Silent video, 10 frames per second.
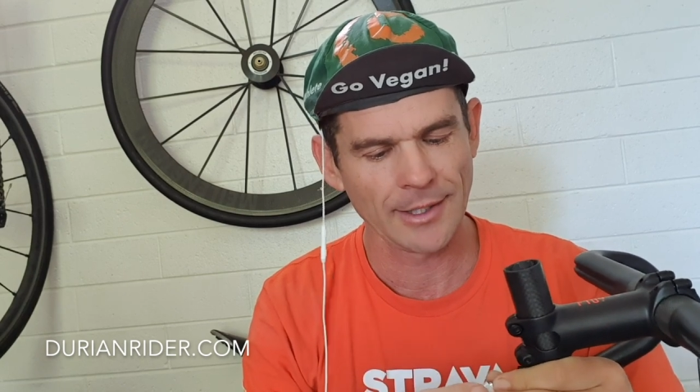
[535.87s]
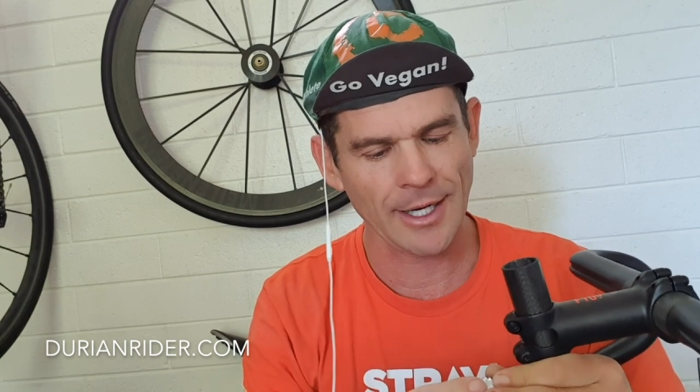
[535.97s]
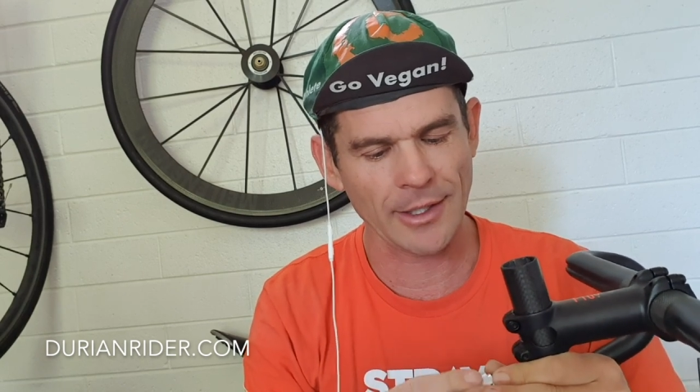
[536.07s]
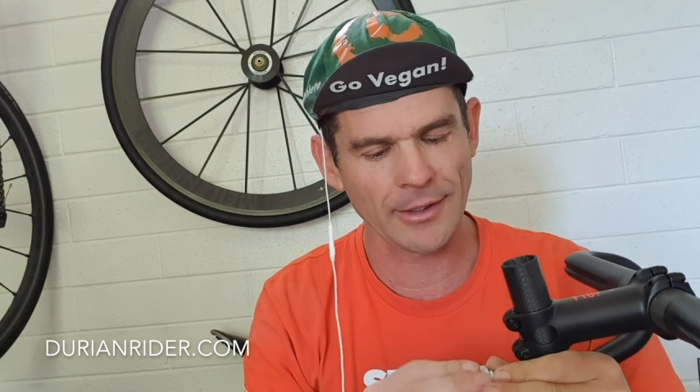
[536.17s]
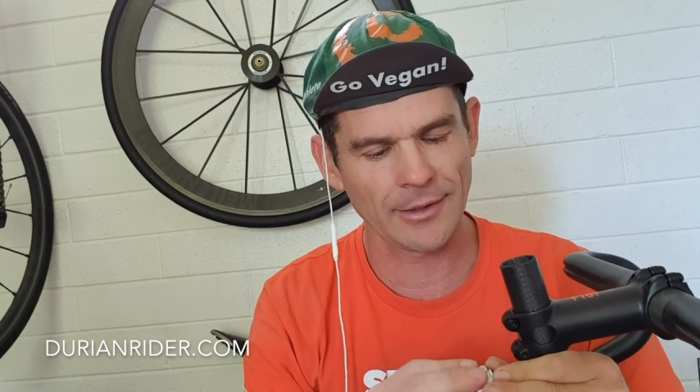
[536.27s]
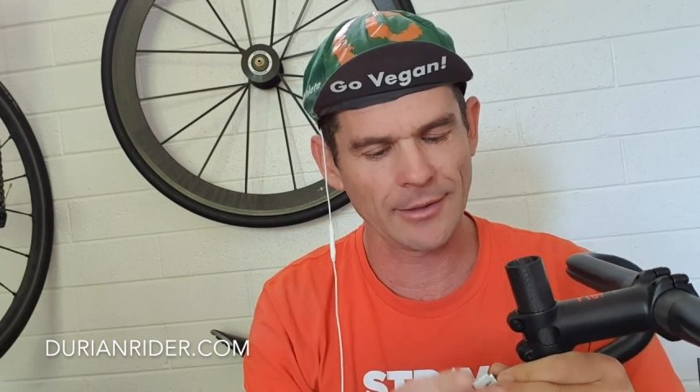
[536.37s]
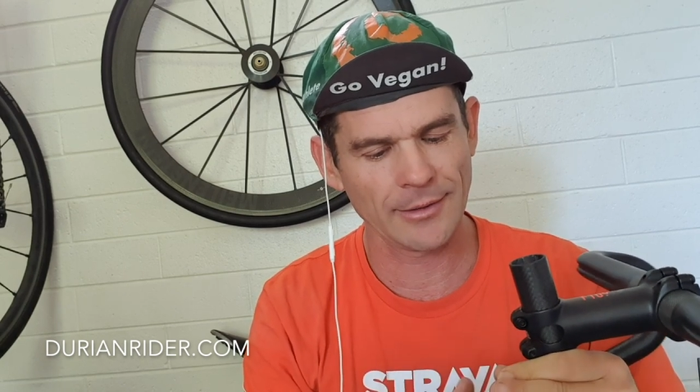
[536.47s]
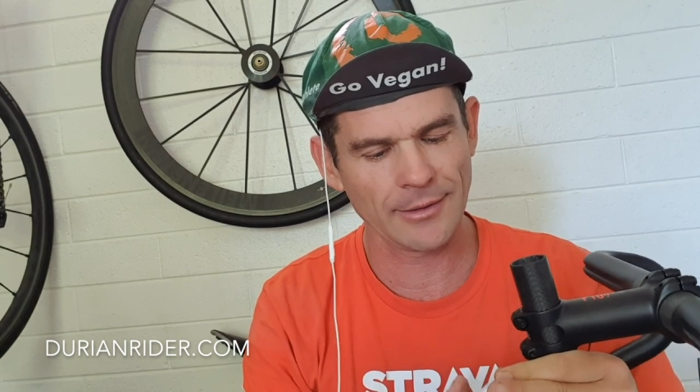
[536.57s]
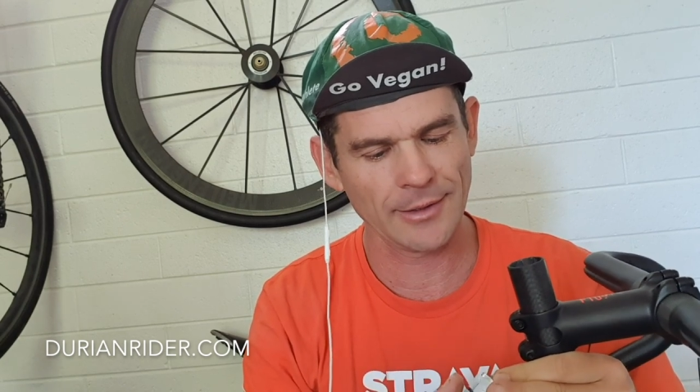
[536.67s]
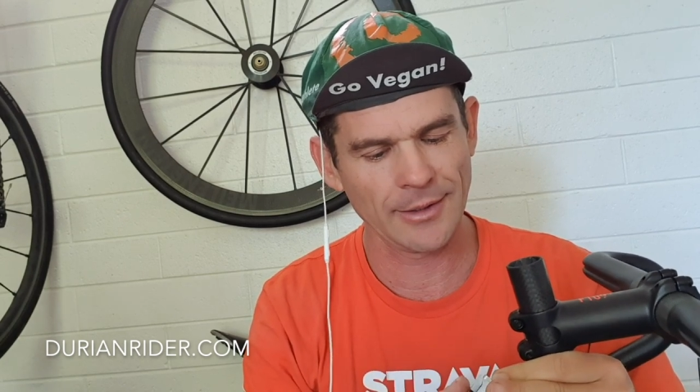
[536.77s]
Cut
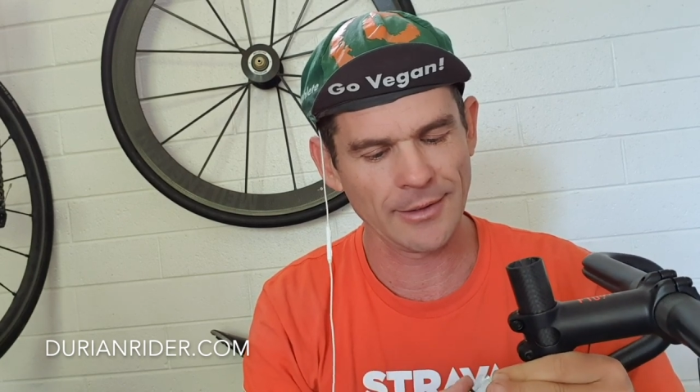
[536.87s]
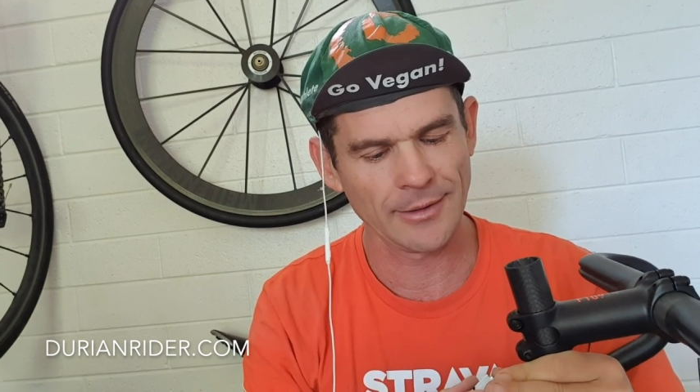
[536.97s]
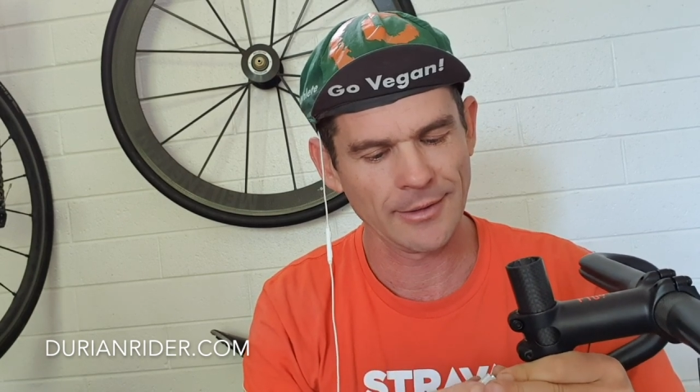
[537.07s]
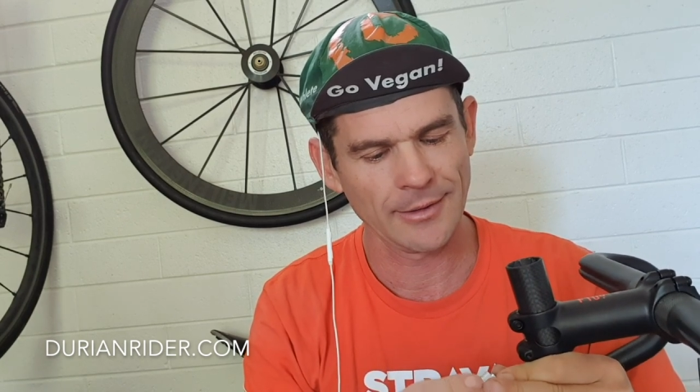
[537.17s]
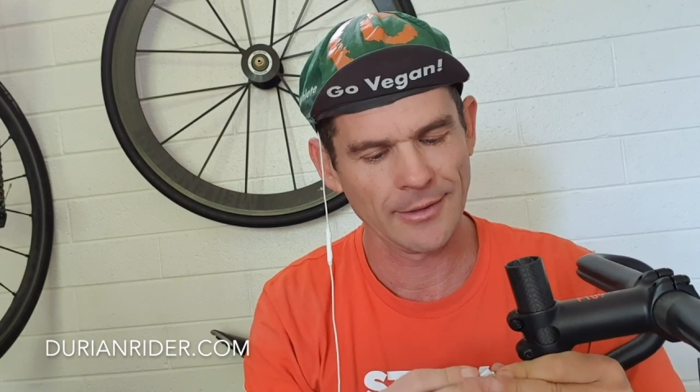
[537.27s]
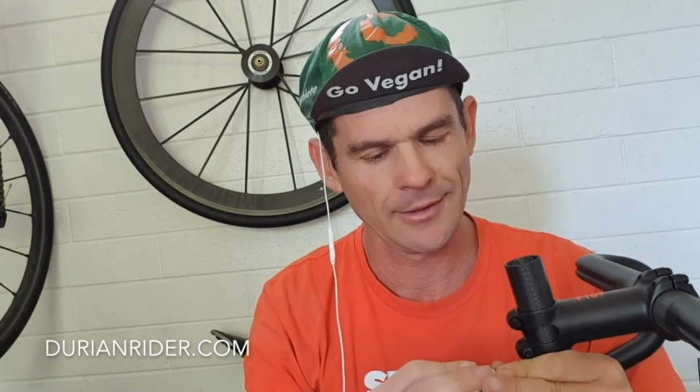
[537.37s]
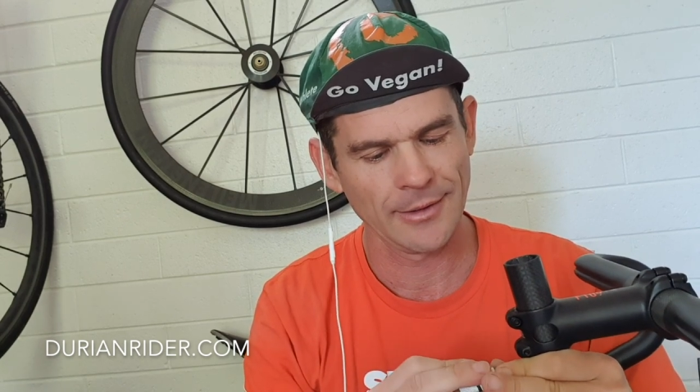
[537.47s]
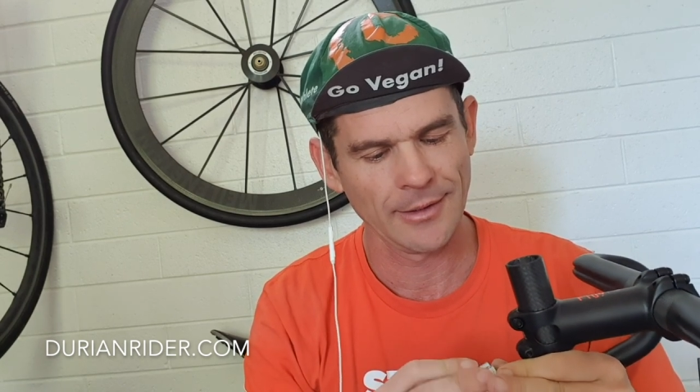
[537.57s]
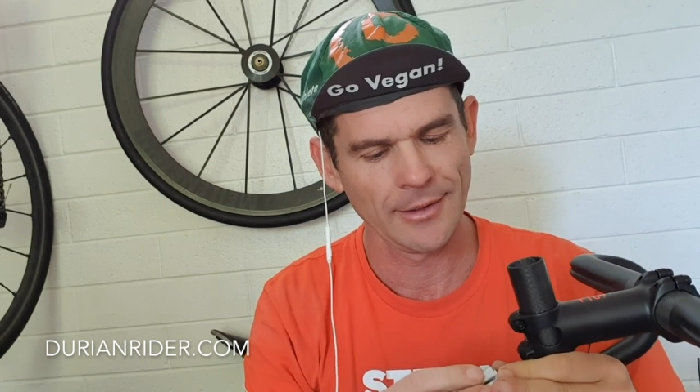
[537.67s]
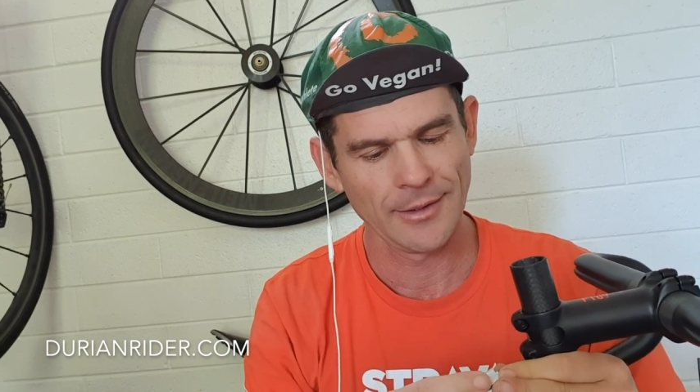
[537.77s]
it. You know?
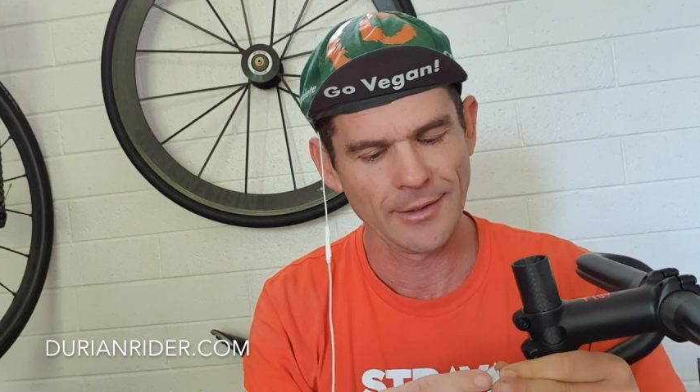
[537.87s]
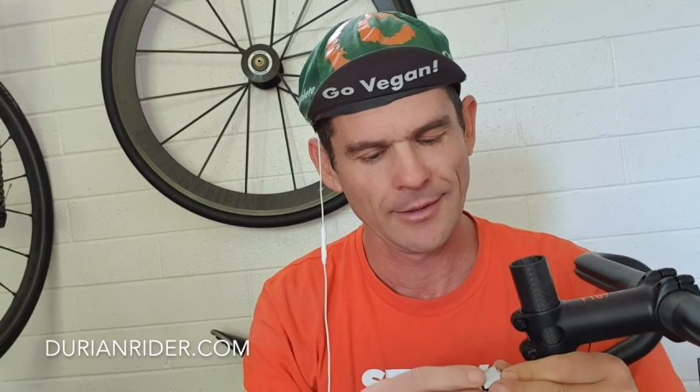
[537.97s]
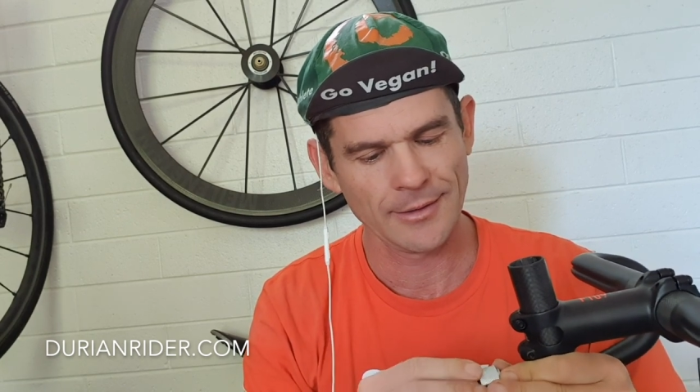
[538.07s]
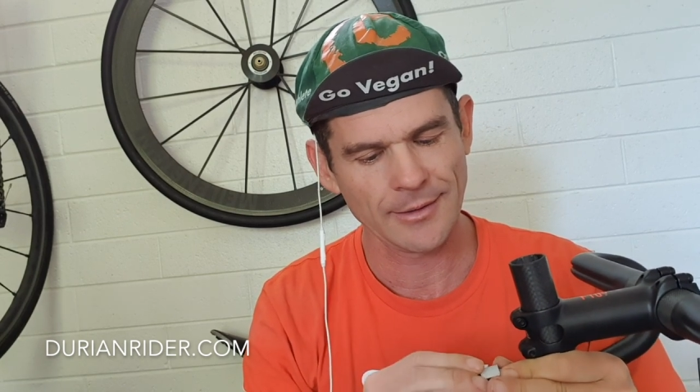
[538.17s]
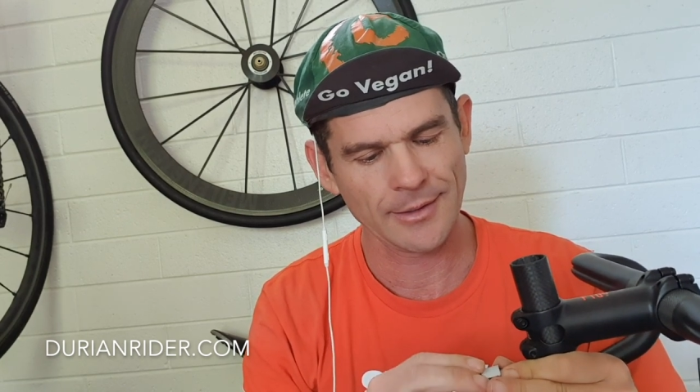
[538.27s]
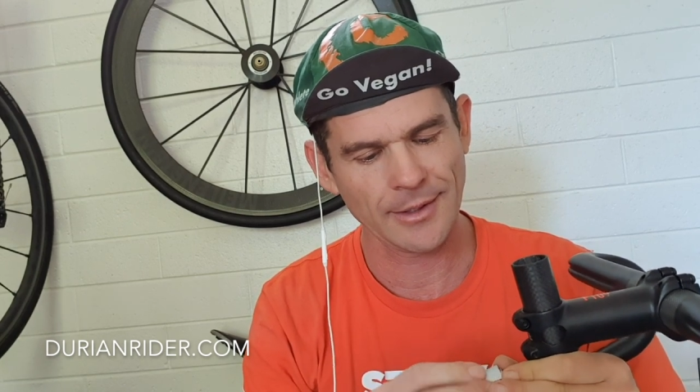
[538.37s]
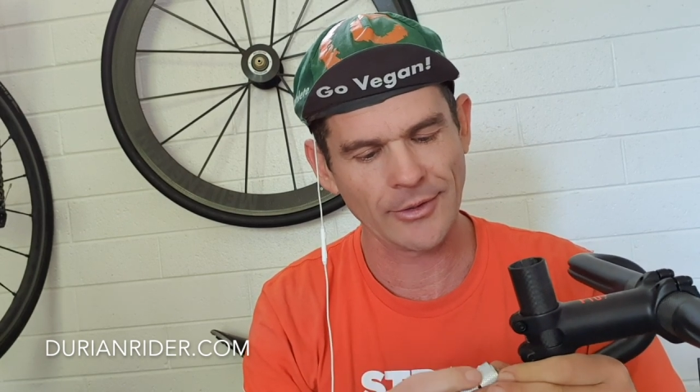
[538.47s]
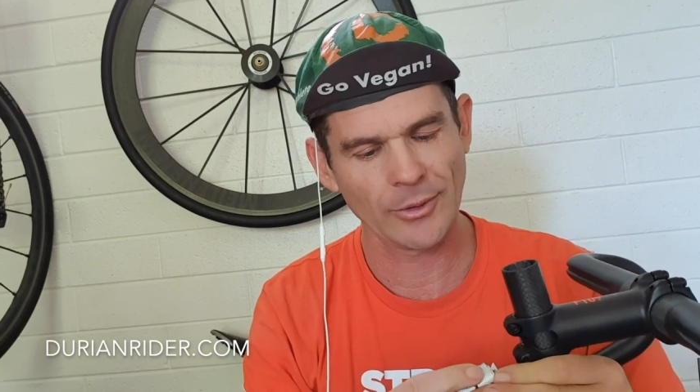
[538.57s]
Let's cut it.